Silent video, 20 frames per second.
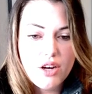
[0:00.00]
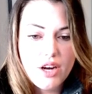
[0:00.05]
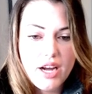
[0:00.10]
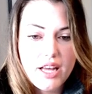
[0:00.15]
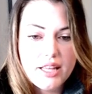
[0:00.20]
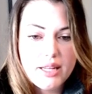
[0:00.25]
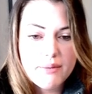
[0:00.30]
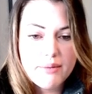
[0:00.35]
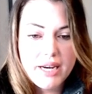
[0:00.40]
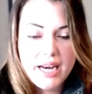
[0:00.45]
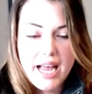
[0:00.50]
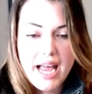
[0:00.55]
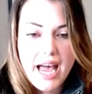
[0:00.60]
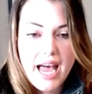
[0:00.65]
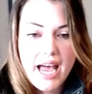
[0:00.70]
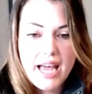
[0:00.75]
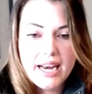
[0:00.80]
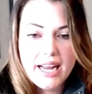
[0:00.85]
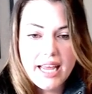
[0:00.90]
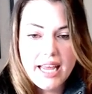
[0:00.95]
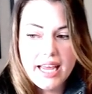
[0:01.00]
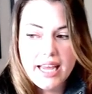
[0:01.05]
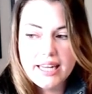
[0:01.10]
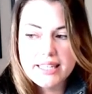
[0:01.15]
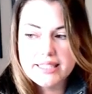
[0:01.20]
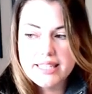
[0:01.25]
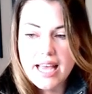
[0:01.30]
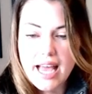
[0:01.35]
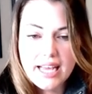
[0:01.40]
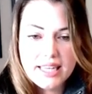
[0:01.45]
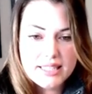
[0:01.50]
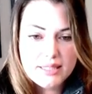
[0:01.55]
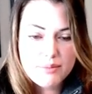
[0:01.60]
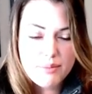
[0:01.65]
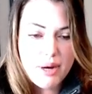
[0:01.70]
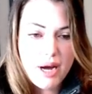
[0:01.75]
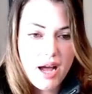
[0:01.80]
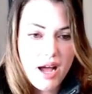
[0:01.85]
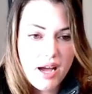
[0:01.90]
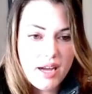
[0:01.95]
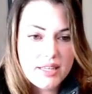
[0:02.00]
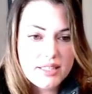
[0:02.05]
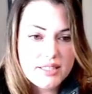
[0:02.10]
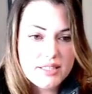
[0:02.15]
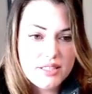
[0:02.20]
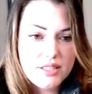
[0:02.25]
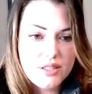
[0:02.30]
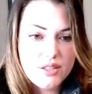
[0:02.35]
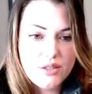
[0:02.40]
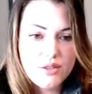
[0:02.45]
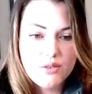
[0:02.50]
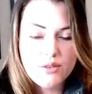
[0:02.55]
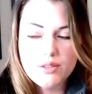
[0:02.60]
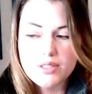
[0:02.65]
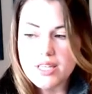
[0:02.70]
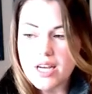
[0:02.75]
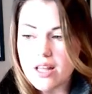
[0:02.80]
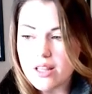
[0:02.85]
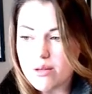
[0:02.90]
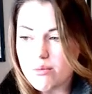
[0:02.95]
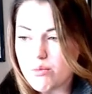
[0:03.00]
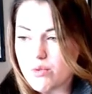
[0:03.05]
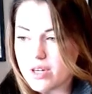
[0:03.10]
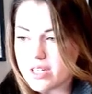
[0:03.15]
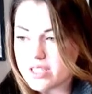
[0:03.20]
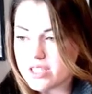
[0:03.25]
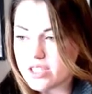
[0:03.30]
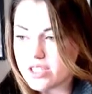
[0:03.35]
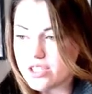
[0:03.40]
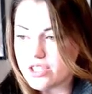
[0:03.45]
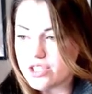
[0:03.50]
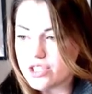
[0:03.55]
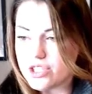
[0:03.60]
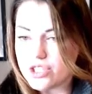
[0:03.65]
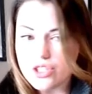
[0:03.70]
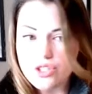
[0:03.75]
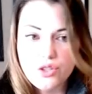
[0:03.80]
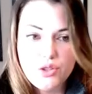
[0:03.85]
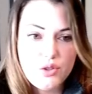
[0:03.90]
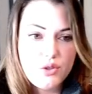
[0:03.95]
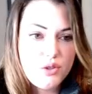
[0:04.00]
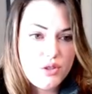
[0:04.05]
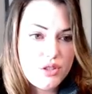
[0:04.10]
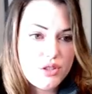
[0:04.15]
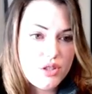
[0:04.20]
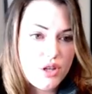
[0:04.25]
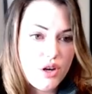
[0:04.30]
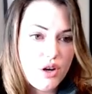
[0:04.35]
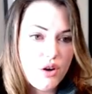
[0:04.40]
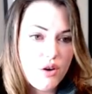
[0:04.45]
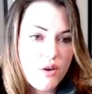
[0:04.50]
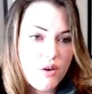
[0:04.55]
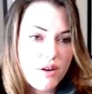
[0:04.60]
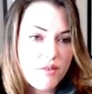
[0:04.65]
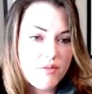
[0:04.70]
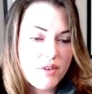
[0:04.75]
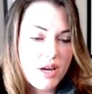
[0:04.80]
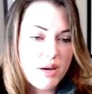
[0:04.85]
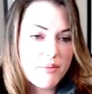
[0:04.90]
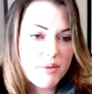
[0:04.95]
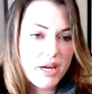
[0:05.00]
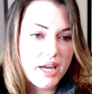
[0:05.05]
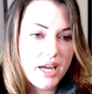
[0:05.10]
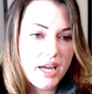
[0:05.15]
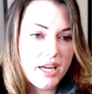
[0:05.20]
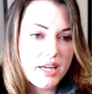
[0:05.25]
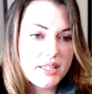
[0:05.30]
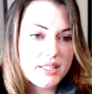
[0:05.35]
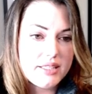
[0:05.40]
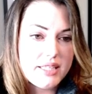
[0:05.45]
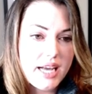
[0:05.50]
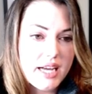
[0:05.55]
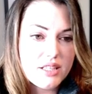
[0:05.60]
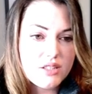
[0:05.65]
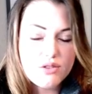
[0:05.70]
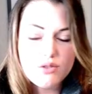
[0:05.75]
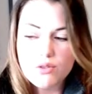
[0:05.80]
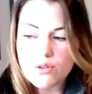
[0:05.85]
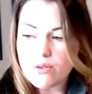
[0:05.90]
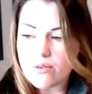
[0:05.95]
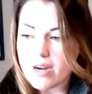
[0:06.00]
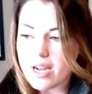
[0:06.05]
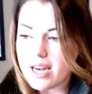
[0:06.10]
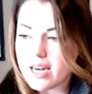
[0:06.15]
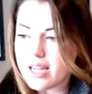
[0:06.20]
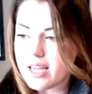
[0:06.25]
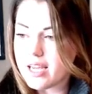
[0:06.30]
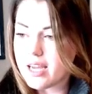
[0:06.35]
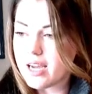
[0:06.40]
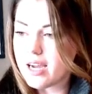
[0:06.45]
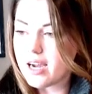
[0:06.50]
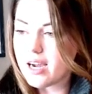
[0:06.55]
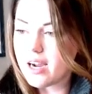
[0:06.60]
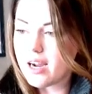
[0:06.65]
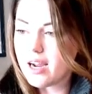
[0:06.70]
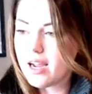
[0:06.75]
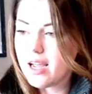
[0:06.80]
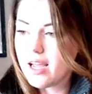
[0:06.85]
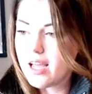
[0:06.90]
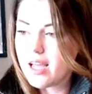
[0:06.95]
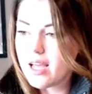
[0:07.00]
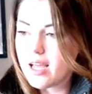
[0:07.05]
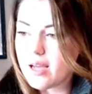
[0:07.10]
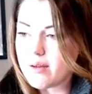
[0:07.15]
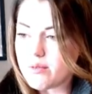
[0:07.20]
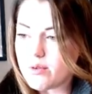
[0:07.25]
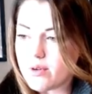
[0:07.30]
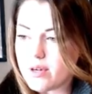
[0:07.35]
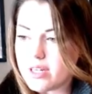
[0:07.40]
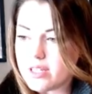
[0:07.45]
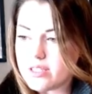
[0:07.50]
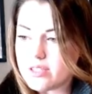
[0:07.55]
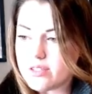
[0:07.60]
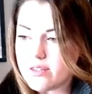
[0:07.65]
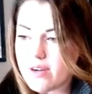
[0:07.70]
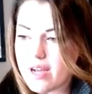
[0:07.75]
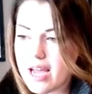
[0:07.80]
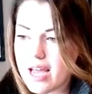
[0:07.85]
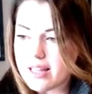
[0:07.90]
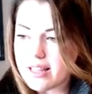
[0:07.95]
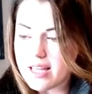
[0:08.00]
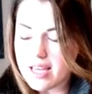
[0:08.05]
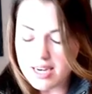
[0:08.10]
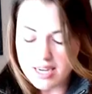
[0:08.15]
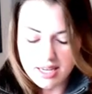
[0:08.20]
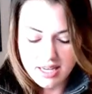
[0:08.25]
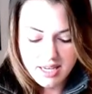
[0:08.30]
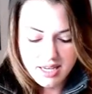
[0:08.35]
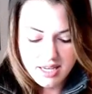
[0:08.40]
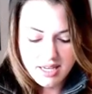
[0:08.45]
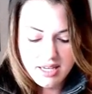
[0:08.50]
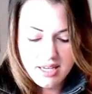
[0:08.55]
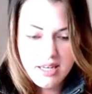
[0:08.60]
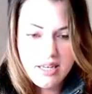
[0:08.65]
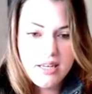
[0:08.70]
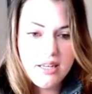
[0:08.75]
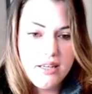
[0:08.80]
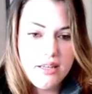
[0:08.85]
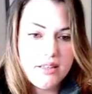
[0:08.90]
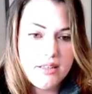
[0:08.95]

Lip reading: and then I'm going to add a text box to tell them what to do. So I've got my text tool right here. I'm going to add that in.